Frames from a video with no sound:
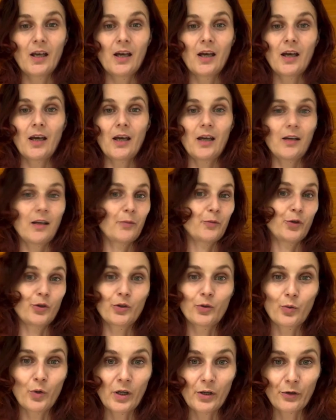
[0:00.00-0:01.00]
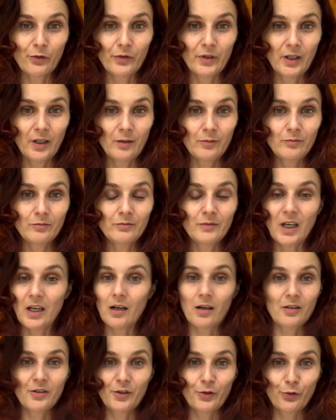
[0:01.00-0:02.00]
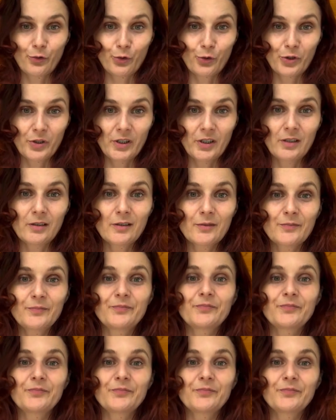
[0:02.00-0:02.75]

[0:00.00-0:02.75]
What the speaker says: and I'm not one of them, I can't afford it.